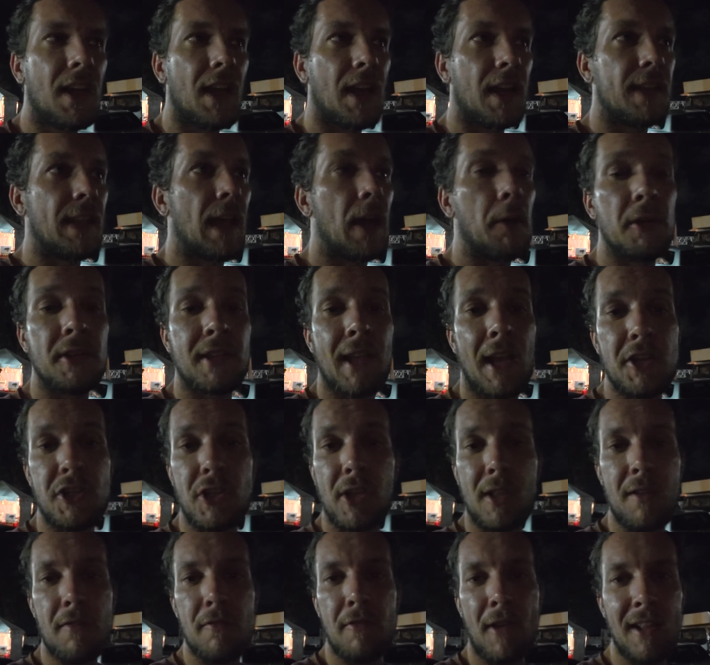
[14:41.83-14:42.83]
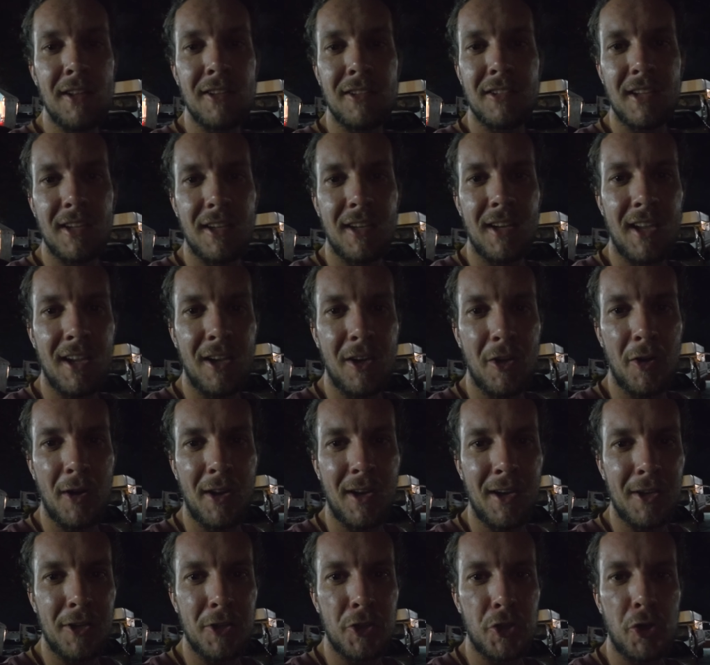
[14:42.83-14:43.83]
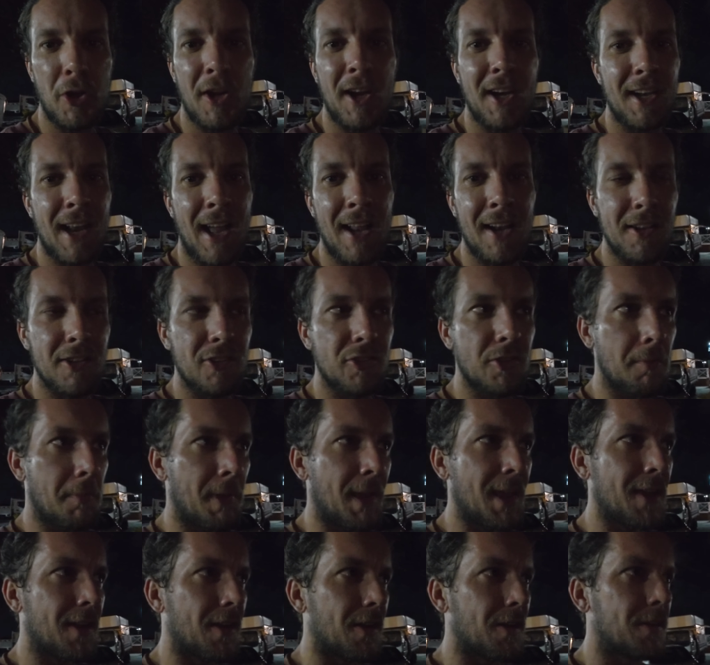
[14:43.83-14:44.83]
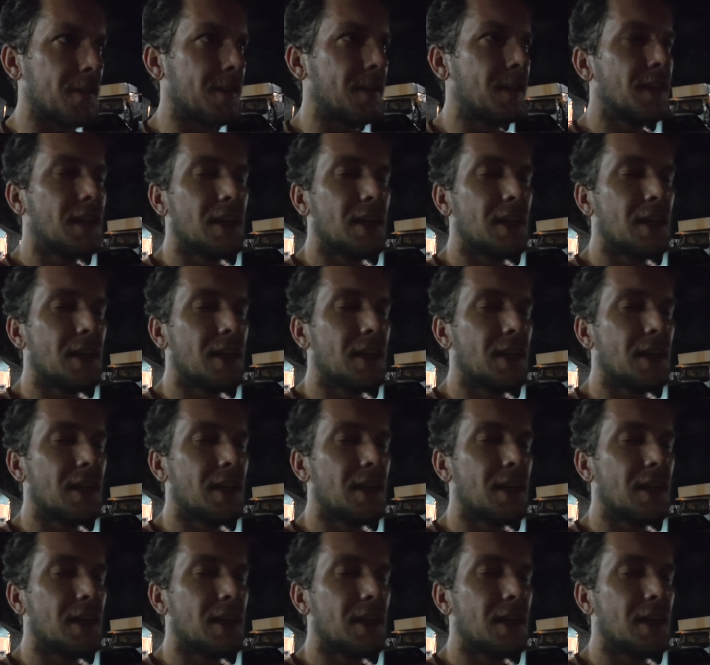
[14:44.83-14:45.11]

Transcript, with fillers: and that was actually invented here in Trinidad and Tobago.